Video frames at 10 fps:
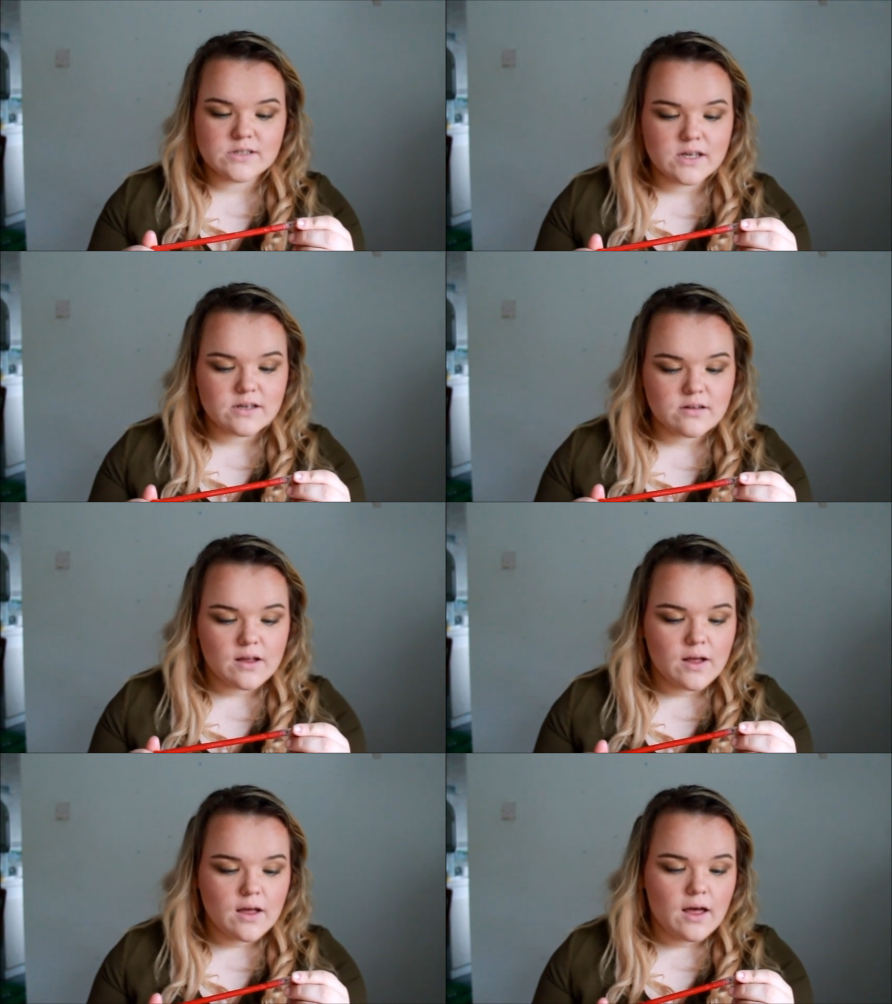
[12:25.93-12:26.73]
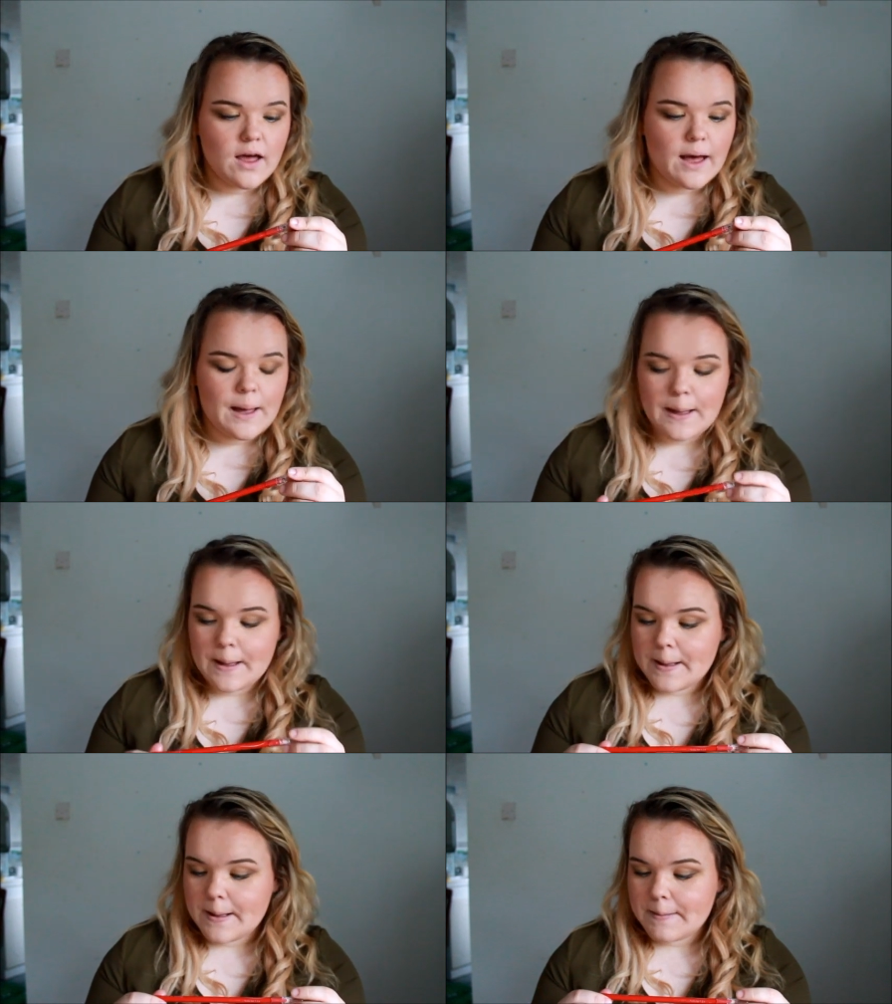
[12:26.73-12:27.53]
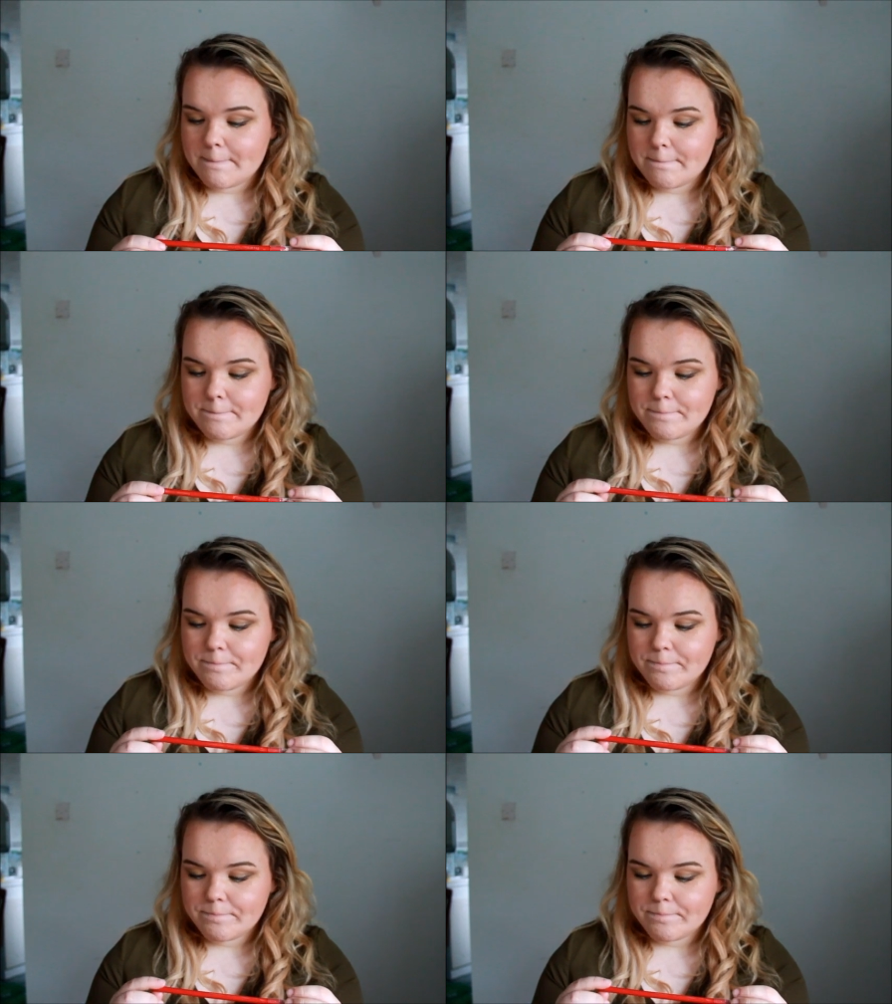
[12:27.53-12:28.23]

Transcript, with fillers: it. Um,